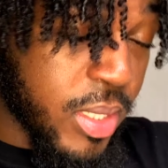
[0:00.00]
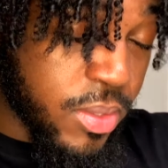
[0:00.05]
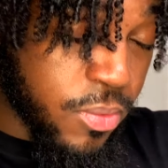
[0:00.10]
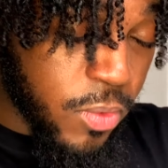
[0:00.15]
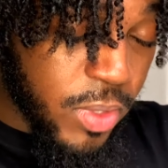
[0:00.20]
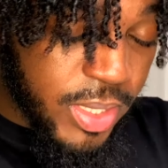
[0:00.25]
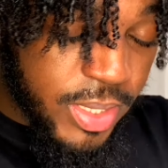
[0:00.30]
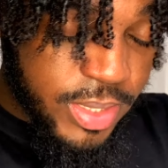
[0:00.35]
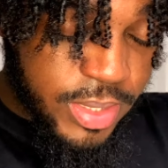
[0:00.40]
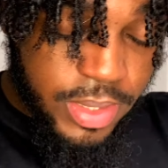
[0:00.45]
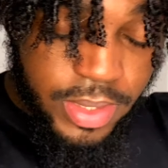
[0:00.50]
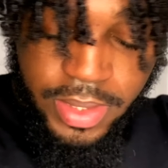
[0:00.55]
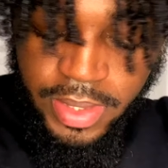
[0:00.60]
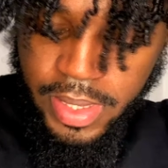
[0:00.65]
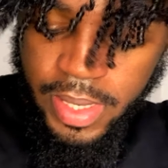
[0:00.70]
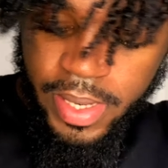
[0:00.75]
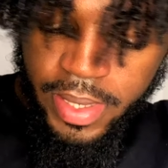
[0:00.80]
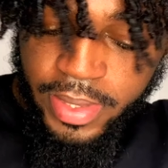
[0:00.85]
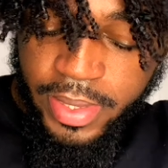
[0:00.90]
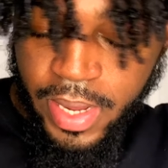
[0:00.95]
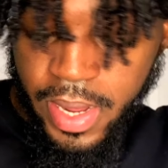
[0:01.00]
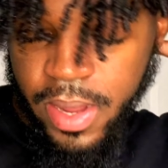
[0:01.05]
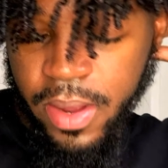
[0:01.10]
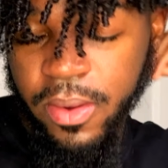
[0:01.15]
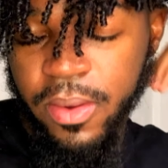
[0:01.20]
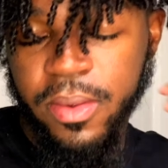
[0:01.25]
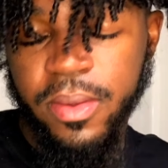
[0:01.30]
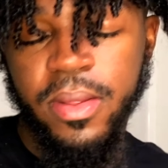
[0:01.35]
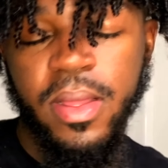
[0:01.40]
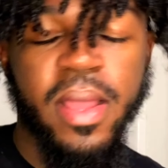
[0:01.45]
is what it's looking like
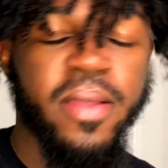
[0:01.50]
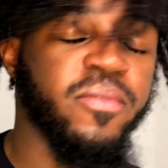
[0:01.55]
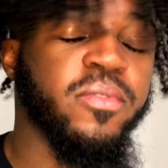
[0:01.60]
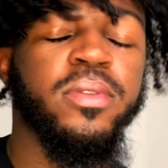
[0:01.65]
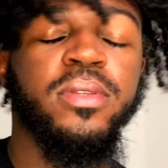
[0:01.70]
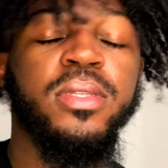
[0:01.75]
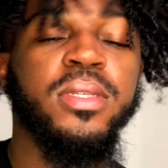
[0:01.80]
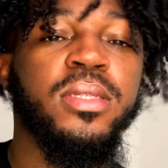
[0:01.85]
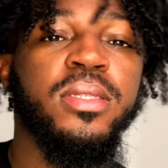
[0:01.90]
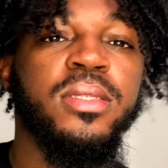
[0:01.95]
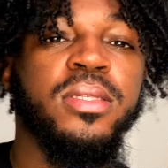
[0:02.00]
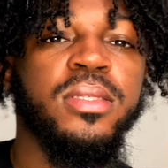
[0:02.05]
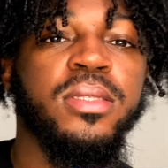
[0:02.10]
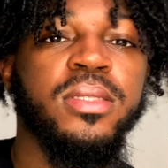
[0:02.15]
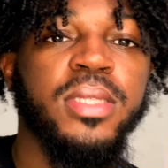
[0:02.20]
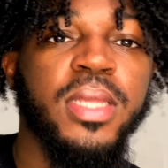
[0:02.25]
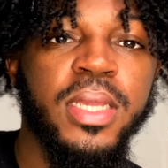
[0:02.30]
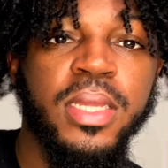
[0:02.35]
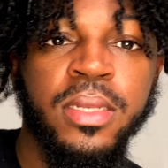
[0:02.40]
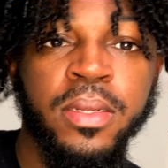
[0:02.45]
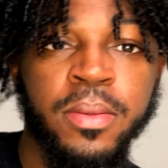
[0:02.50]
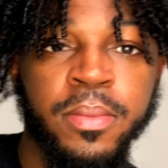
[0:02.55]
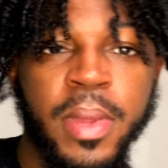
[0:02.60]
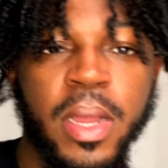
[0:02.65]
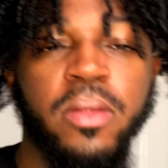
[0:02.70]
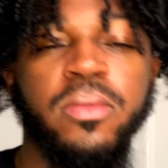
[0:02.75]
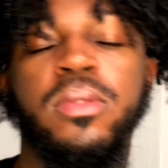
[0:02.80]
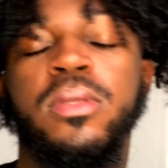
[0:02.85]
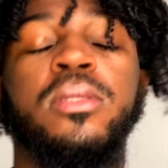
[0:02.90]
now after just taking them out the